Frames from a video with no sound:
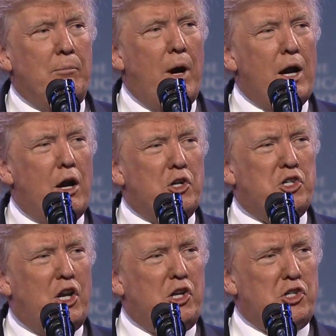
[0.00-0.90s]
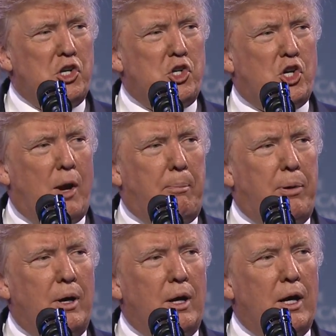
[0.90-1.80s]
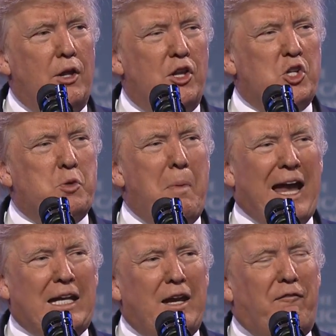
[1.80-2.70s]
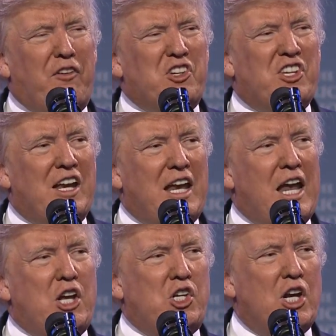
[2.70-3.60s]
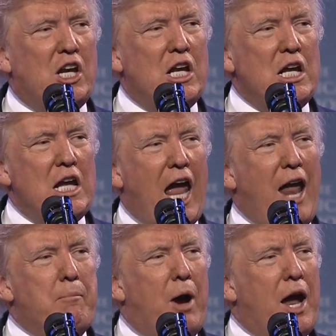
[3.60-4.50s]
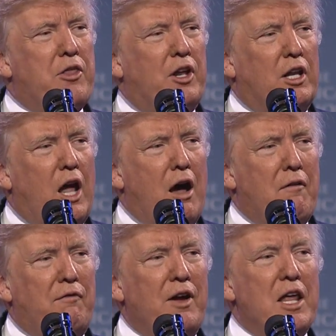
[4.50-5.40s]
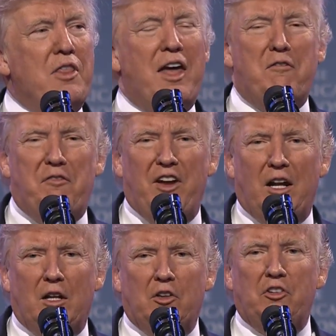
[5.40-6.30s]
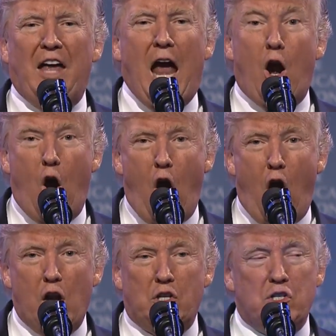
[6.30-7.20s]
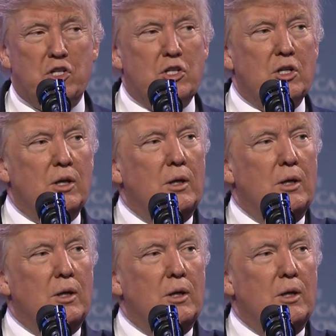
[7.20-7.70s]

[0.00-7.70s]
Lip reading: by our citizenship in this magnificent nation, and by the love that fills our hearts.